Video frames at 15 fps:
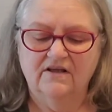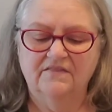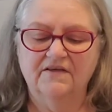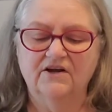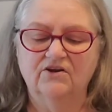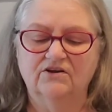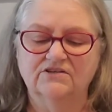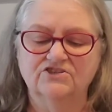
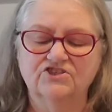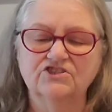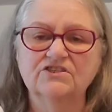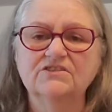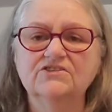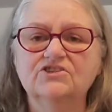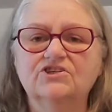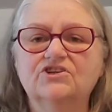They look
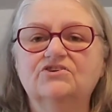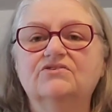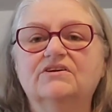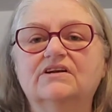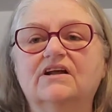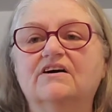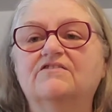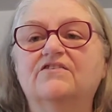just cute
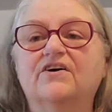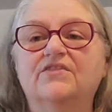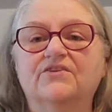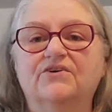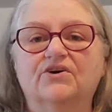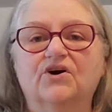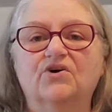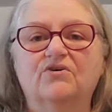enough on
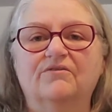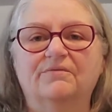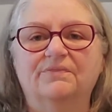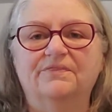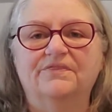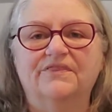their own